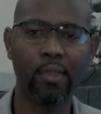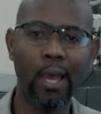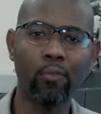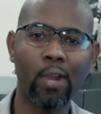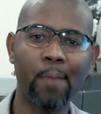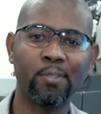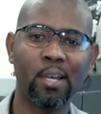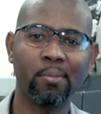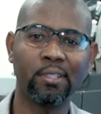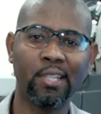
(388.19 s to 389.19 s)
that wraps
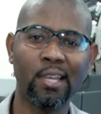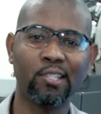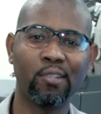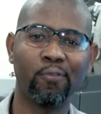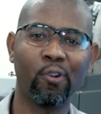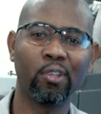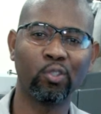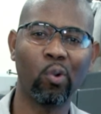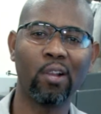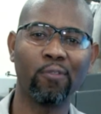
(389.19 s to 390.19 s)
up the testing for the
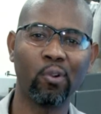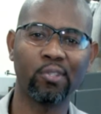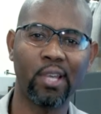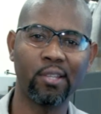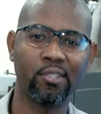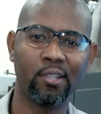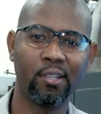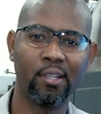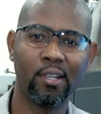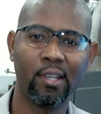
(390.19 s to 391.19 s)
12 volt sensor.
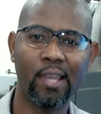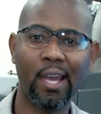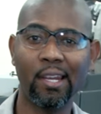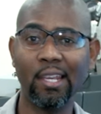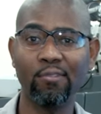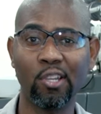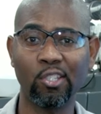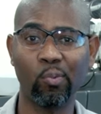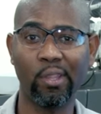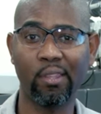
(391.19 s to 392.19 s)
That leaves
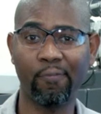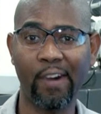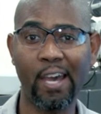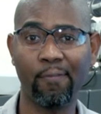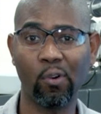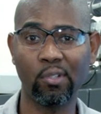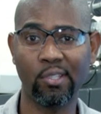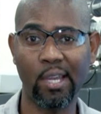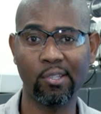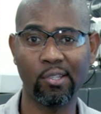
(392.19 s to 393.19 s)
us with the 5 volt
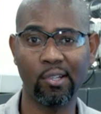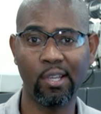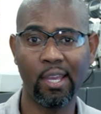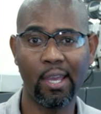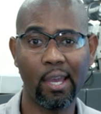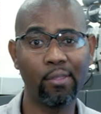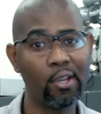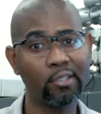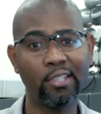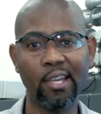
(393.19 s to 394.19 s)
sensor and
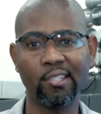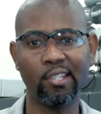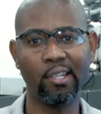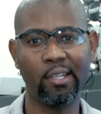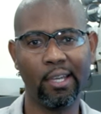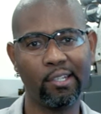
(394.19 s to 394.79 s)
they're tested a